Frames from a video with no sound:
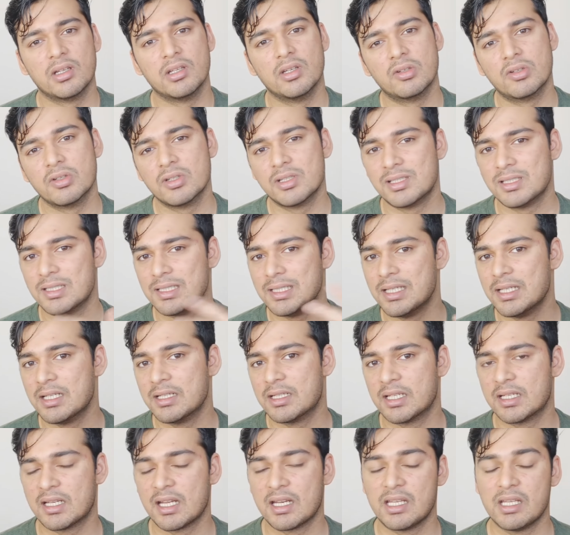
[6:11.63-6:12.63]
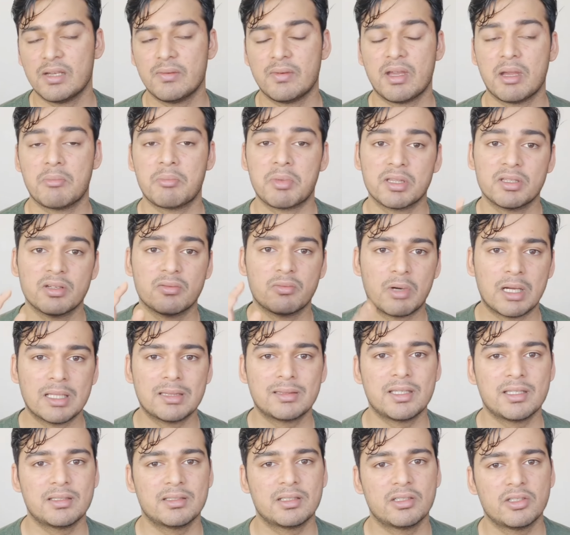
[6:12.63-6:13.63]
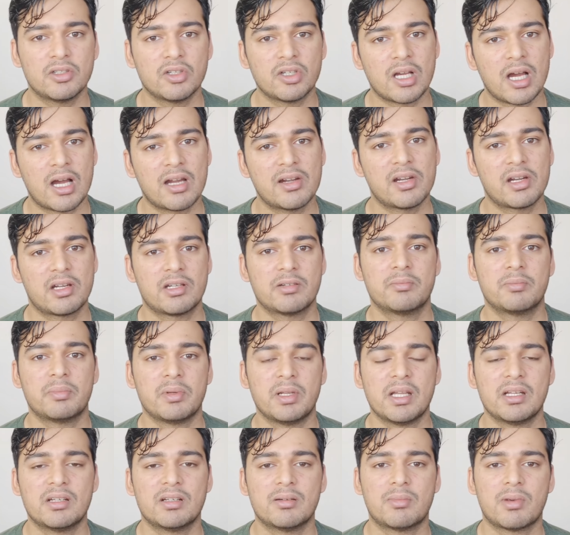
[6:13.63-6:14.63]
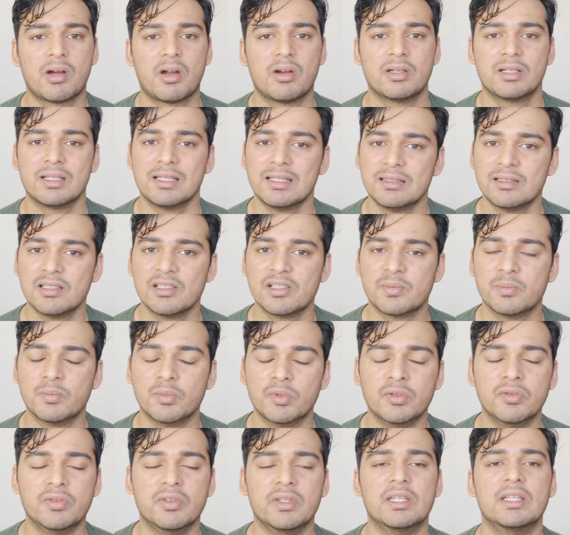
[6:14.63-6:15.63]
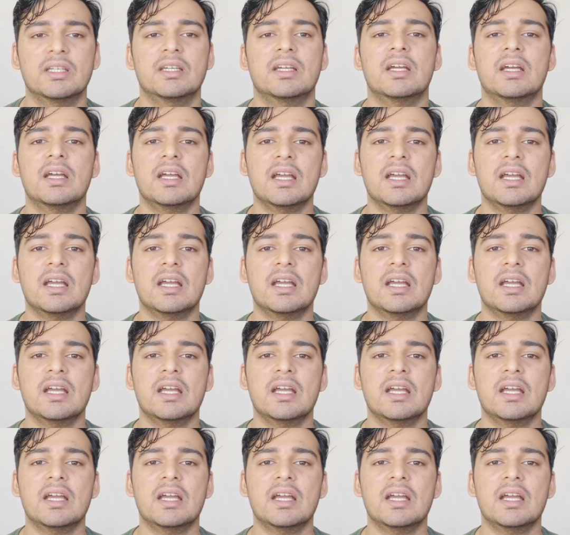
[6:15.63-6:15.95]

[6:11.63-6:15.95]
you could see it in any way, but the one thing that you can't complain about in this movie